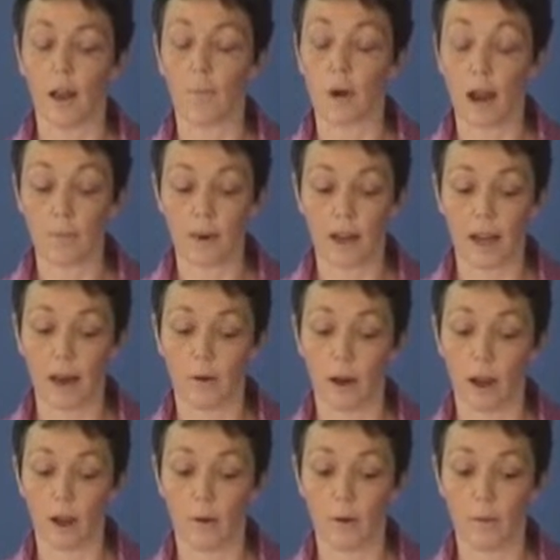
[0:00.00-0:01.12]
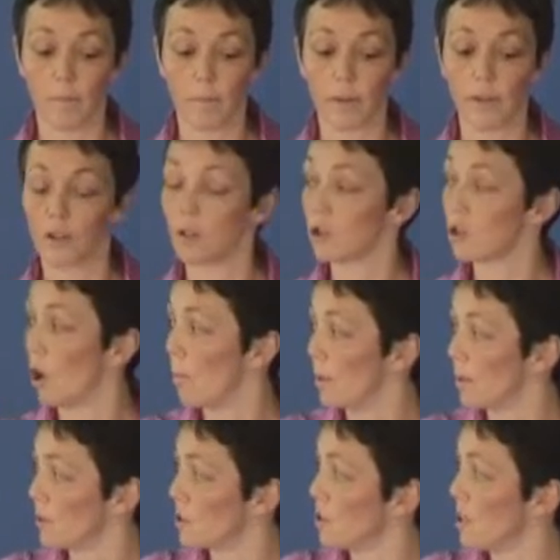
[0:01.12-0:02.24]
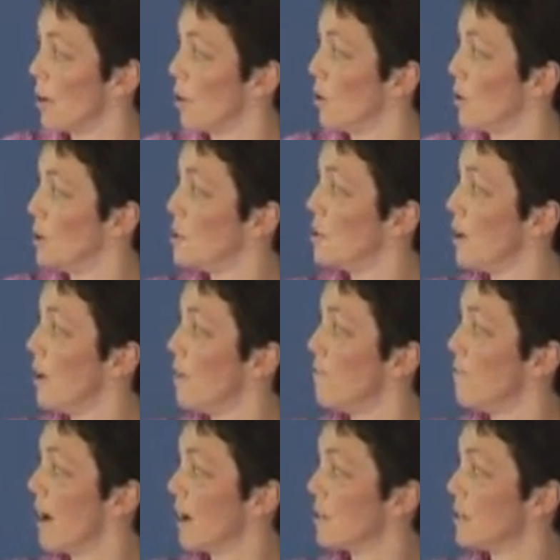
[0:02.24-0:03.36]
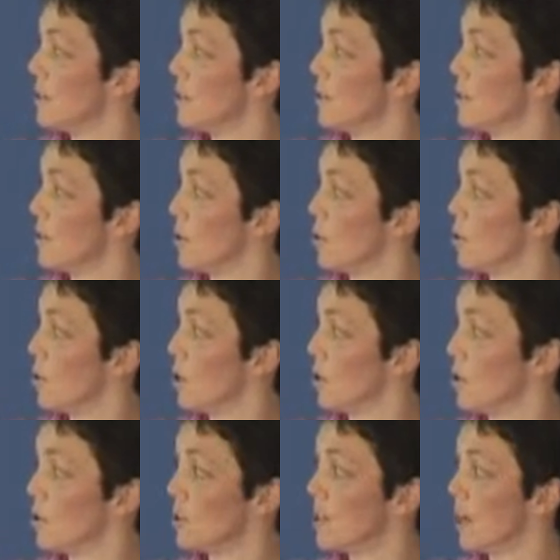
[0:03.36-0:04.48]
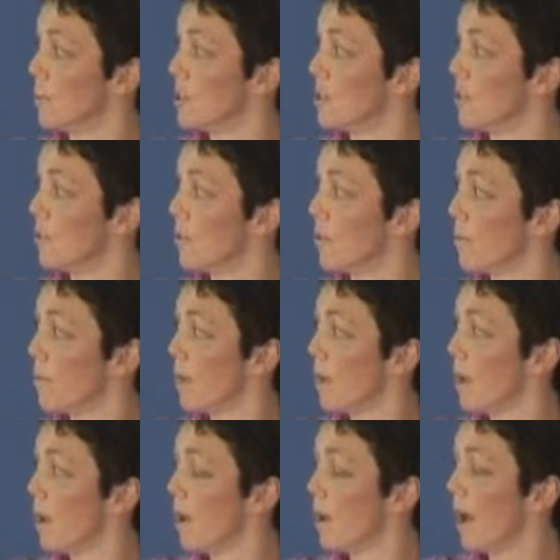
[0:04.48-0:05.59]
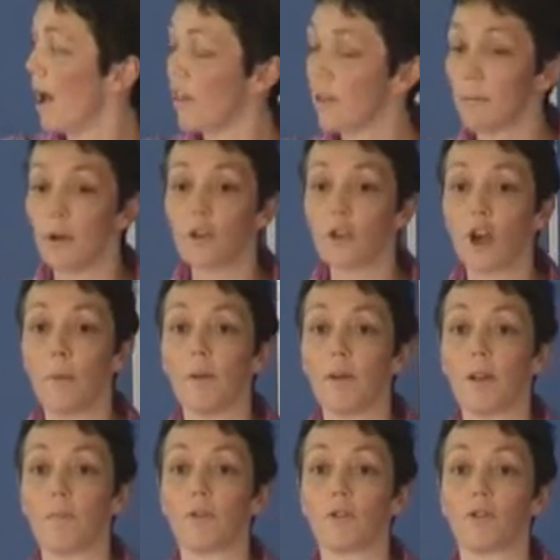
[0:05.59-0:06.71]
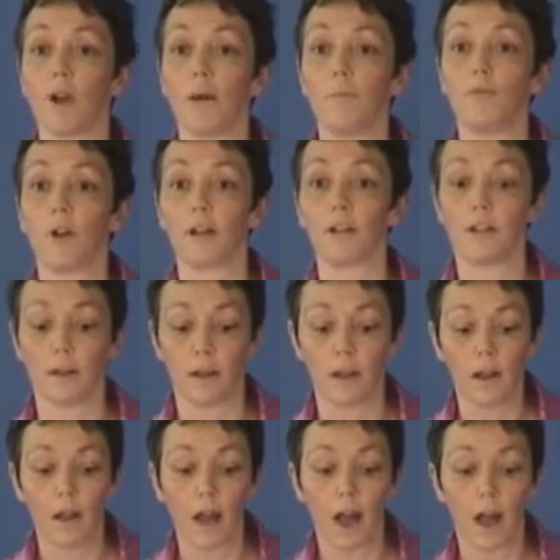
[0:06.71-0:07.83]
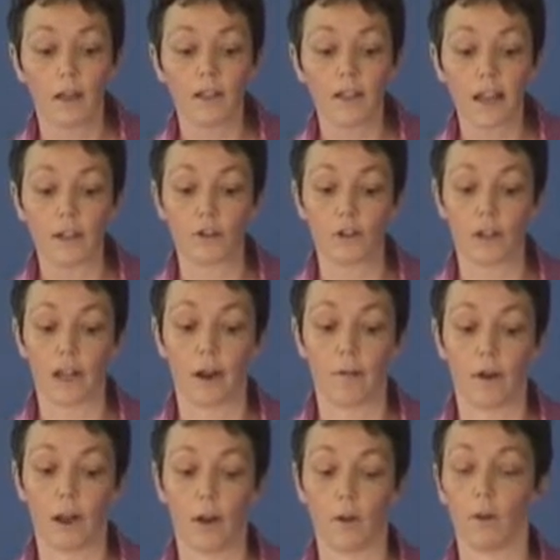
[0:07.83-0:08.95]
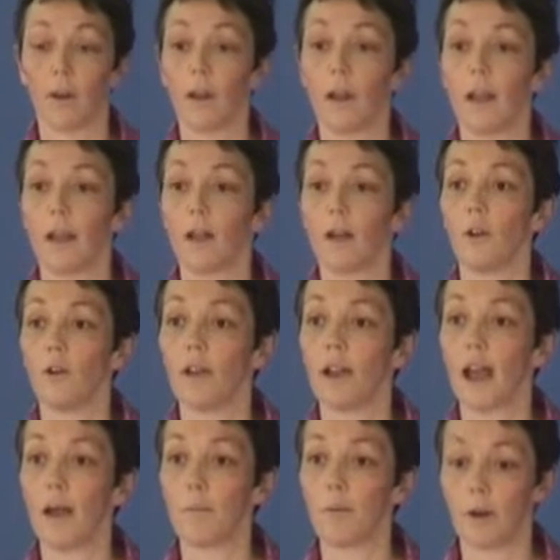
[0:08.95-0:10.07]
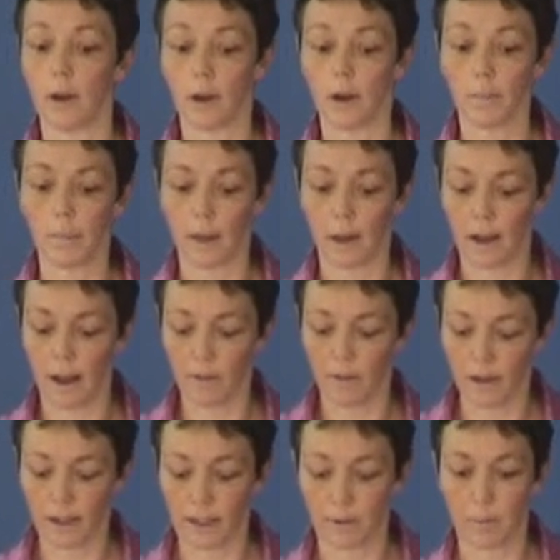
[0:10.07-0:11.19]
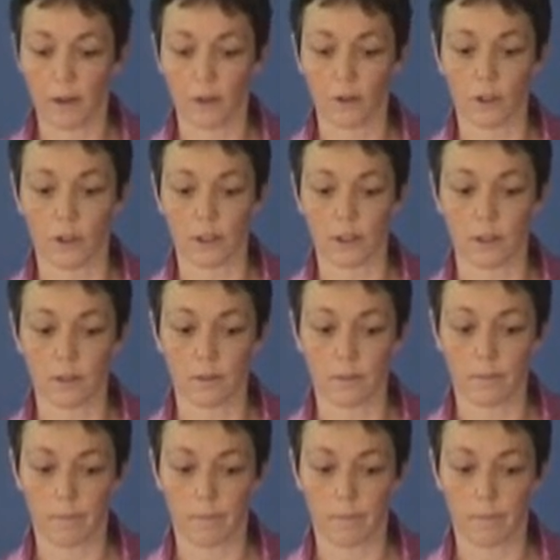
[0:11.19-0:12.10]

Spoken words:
primary care alone, topical steroids, vaccines and the oral contraceptive, and the most commonly prescribed drugs in secondary care alone, including heparin and IV antibiotics.